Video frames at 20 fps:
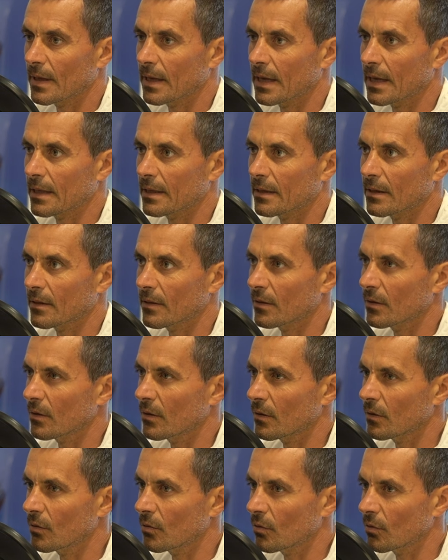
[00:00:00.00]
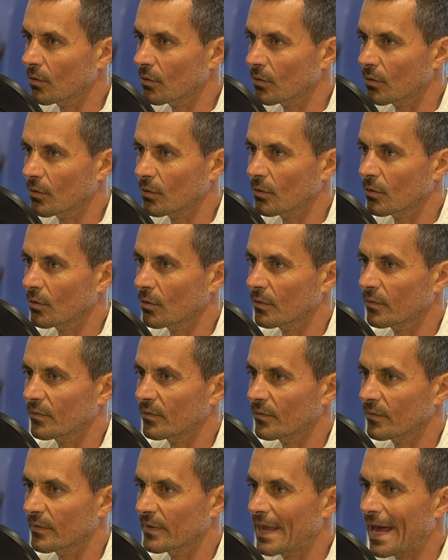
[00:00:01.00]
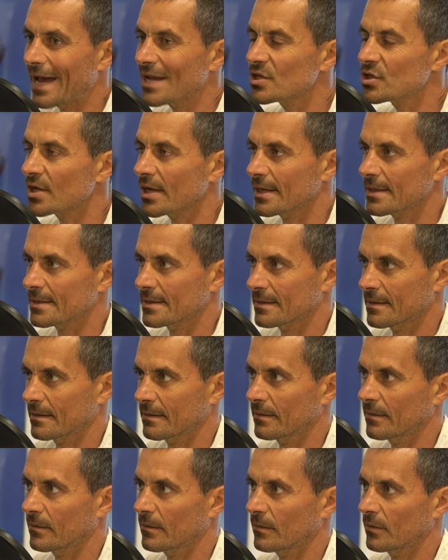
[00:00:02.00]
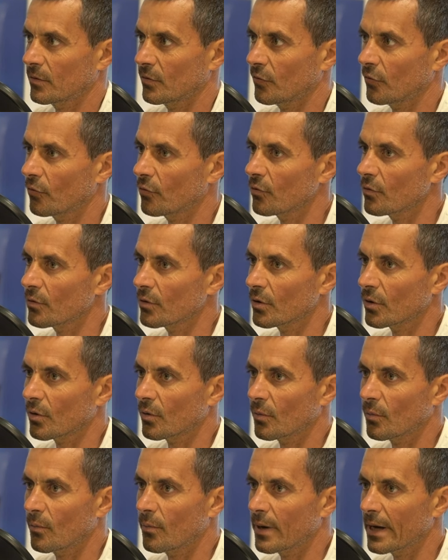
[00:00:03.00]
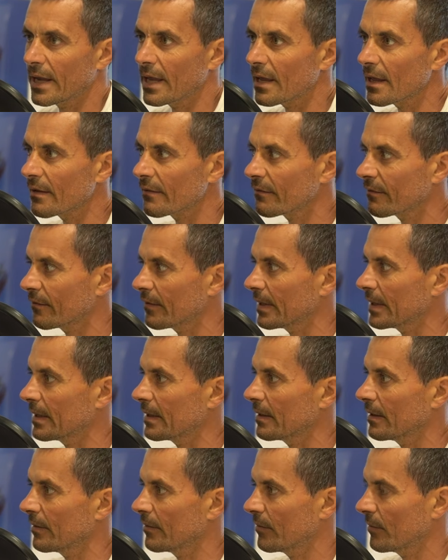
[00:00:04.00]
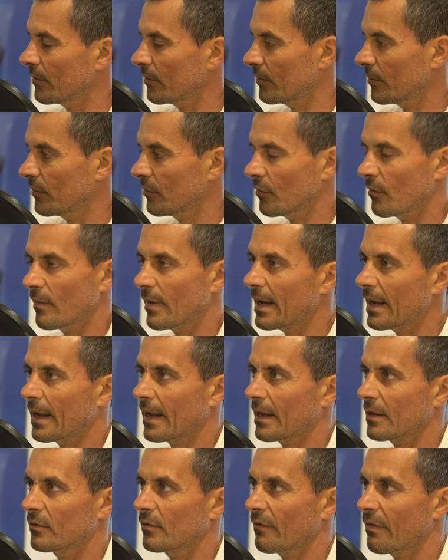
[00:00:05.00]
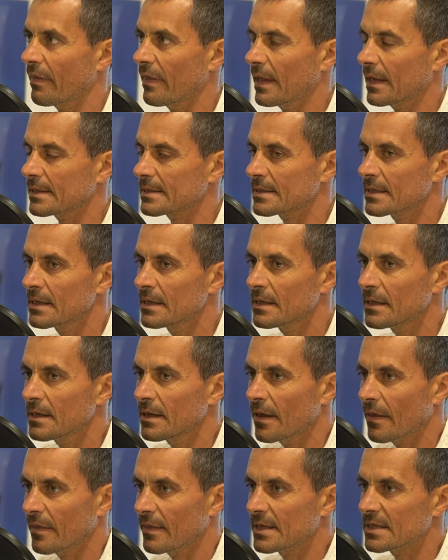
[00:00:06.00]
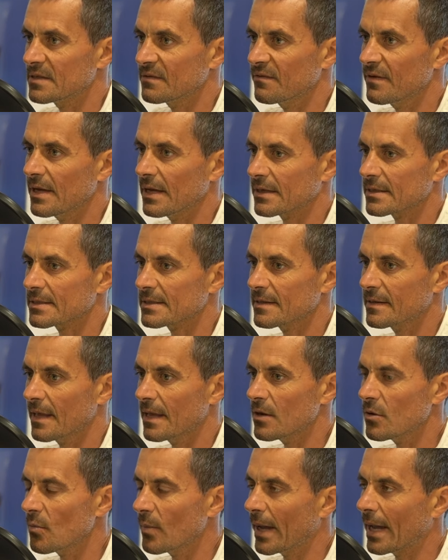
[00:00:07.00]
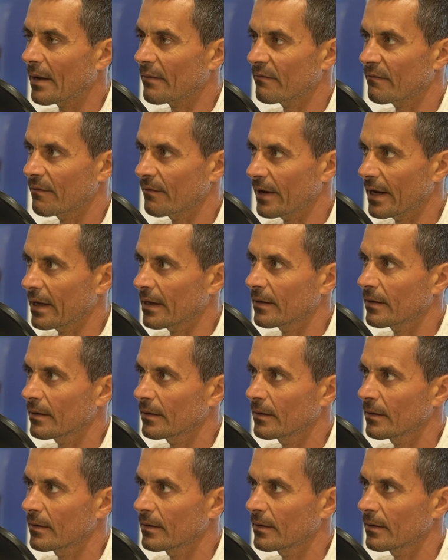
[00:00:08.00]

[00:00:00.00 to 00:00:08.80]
and you digest through your brief and too many kind of things, these fears, then you become free